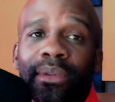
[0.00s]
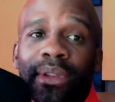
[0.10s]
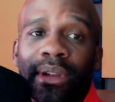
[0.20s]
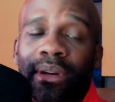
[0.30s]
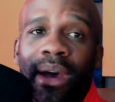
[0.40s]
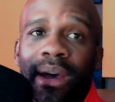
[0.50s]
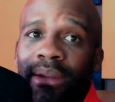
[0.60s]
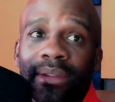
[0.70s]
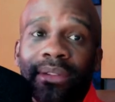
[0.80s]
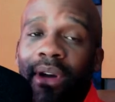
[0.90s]
You know, uh,
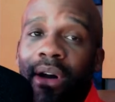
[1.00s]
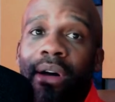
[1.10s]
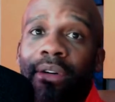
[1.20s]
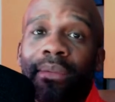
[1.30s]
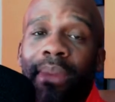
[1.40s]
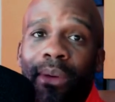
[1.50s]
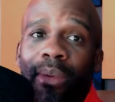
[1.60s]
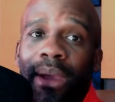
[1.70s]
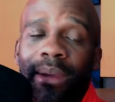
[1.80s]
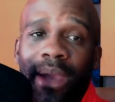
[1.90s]
those are all owned by
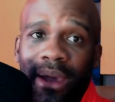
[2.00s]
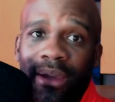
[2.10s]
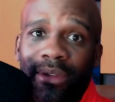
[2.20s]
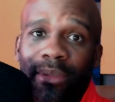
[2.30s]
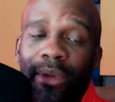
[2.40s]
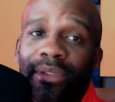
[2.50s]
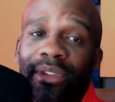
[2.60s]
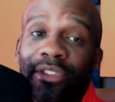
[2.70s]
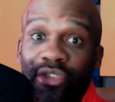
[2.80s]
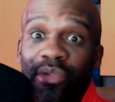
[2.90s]
white guys,
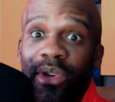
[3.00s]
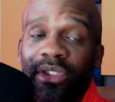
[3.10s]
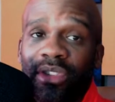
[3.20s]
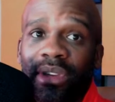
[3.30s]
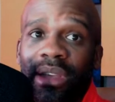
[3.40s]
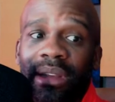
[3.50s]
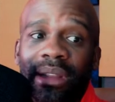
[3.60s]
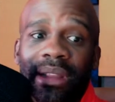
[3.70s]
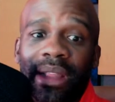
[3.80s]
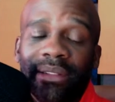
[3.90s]
mostly Jewish.
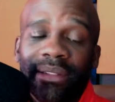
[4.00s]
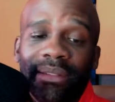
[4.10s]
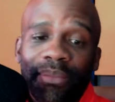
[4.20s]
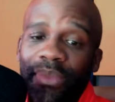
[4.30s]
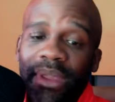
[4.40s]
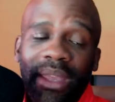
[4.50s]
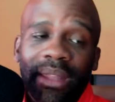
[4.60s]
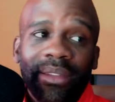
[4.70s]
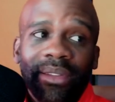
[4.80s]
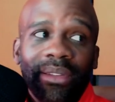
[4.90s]
And that's,
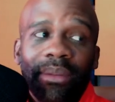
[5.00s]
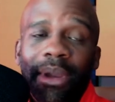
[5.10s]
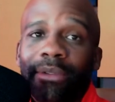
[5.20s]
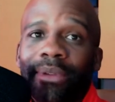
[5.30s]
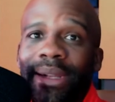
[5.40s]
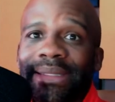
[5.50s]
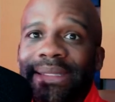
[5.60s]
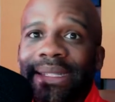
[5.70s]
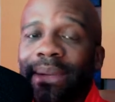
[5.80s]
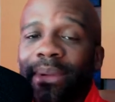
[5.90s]
again, this isn't about race
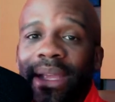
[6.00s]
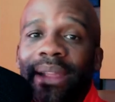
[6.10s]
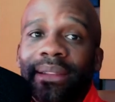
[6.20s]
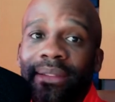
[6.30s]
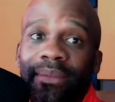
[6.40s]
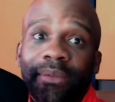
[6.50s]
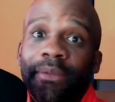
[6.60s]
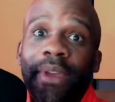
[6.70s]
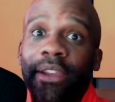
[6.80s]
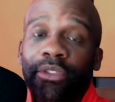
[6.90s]
today, but that's
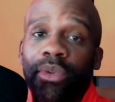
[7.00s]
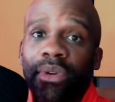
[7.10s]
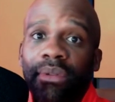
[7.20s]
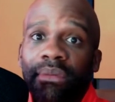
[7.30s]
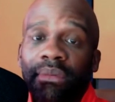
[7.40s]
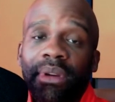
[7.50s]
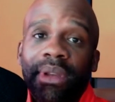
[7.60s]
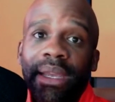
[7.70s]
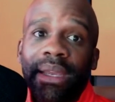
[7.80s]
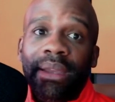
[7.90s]
factual,
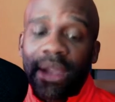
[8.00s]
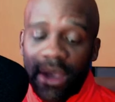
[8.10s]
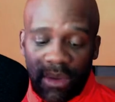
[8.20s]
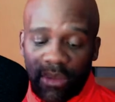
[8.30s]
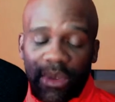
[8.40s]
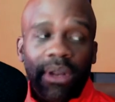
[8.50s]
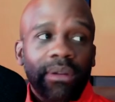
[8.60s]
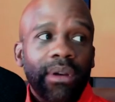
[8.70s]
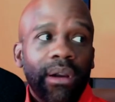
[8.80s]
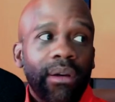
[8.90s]
okay? We
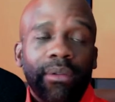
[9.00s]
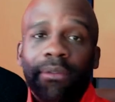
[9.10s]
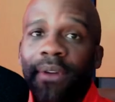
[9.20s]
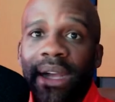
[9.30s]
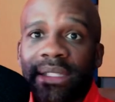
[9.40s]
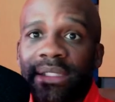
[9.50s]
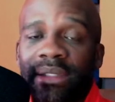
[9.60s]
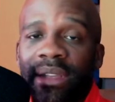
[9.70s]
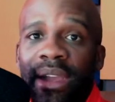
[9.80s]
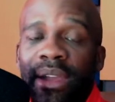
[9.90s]
don't own Fox
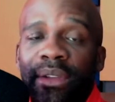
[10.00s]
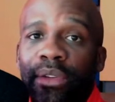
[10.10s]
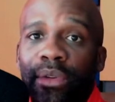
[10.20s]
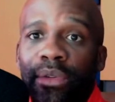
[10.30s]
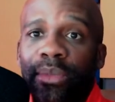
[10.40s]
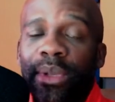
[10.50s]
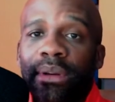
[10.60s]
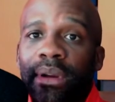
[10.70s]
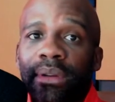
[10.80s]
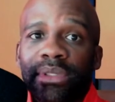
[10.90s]
News. We
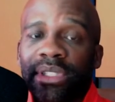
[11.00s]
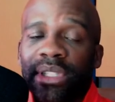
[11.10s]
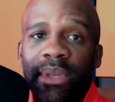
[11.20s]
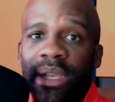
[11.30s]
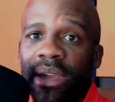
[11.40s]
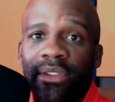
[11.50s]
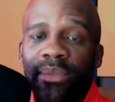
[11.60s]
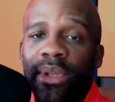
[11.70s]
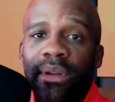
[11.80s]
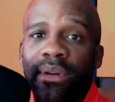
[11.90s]
don't own CBS.
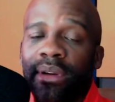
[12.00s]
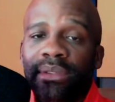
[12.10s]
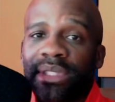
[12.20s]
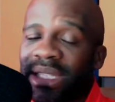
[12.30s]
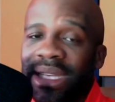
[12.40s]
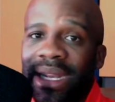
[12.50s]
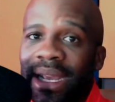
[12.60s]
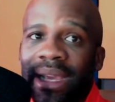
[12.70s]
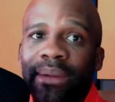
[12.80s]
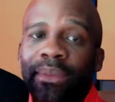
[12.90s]
We don't own
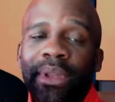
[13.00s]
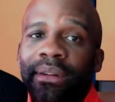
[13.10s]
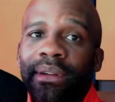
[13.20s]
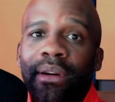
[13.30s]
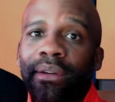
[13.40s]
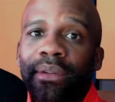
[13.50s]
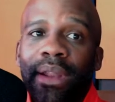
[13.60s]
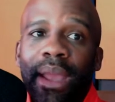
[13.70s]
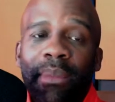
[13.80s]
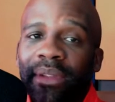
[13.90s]
CNN. We don't own
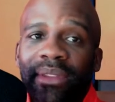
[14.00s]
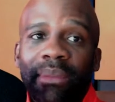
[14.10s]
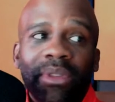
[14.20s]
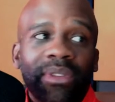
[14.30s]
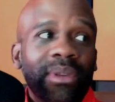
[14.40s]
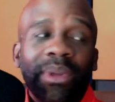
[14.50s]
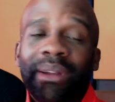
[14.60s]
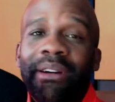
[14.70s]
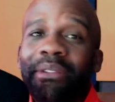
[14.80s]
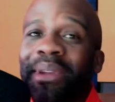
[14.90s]
MSNBC. We
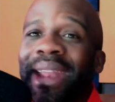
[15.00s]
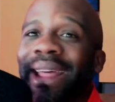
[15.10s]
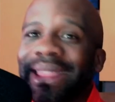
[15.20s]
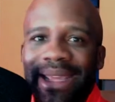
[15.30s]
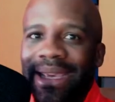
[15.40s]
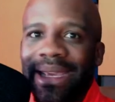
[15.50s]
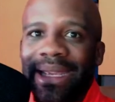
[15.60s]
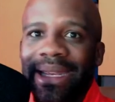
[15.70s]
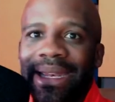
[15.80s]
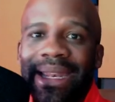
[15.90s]
don't own nothing.
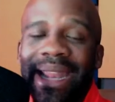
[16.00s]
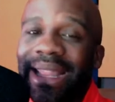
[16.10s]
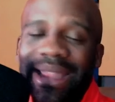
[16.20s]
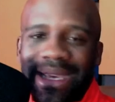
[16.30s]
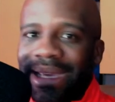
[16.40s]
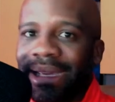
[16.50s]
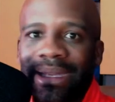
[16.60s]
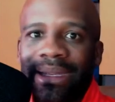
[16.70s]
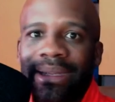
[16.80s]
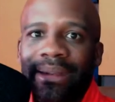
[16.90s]
Nothing.
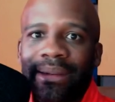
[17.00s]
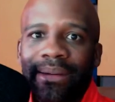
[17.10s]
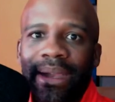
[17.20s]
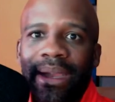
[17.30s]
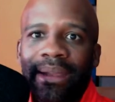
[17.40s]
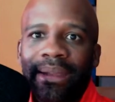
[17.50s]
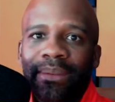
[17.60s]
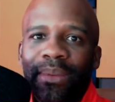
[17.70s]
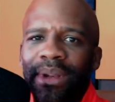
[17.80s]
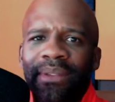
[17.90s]
Okay?
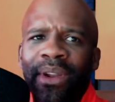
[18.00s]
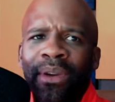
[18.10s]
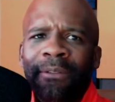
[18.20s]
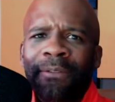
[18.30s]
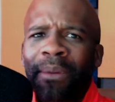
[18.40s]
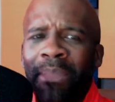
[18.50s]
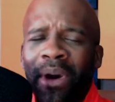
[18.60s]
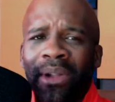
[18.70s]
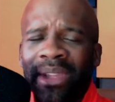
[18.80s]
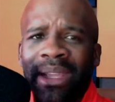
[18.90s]
We don't even own a
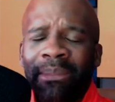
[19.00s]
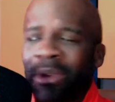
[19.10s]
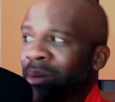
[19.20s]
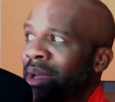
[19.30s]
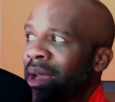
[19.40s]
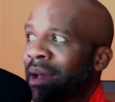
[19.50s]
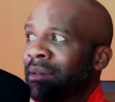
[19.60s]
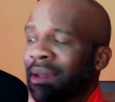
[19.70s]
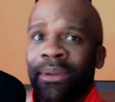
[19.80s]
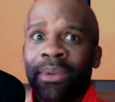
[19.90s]
football team, do we? I don't
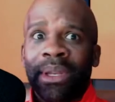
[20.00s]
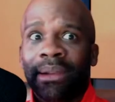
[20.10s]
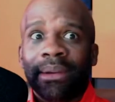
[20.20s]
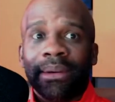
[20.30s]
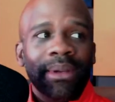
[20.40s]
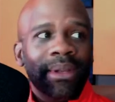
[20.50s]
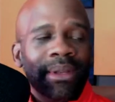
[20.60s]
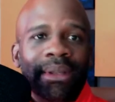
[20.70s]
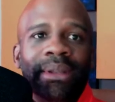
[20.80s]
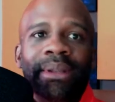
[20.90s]
think we do.
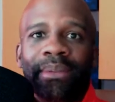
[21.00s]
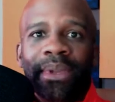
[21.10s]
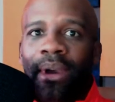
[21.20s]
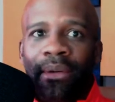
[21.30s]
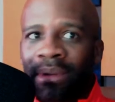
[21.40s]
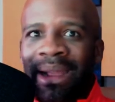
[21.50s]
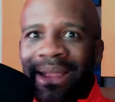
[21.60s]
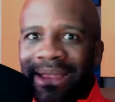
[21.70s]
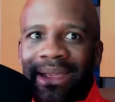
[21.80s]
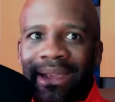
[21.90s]
We own
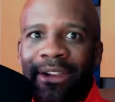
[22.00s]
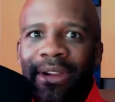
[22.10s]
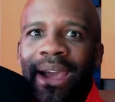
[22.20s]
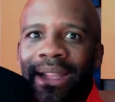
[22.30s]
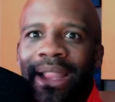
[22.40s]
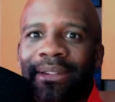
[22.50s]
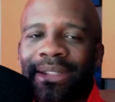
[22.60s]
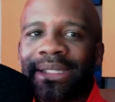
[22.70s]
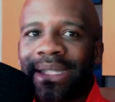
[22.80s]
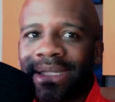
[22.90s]
nothing. You're not allowed to
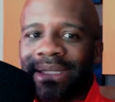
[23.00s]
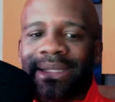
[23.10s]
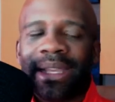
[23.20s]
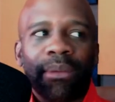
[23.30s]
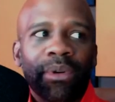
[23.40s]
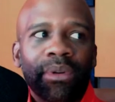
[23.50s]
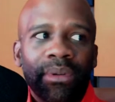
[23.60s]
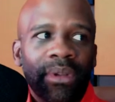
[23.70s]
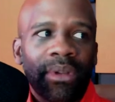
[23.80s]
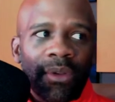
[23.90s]
sit at this table.
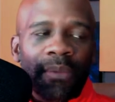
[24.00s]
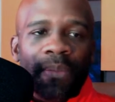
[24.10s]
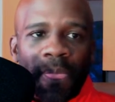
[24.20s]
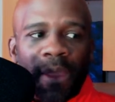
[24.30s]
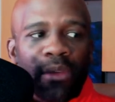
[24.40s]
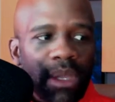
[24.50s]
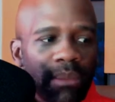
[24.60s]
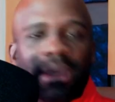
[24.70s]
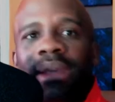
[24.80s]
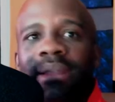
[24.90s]
You can
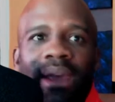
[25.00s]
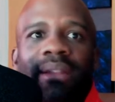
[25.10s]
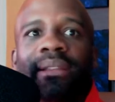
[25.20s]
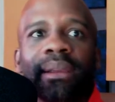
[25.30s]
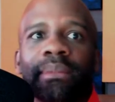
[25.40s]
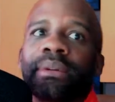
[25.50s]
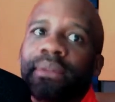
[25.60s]
be at that table.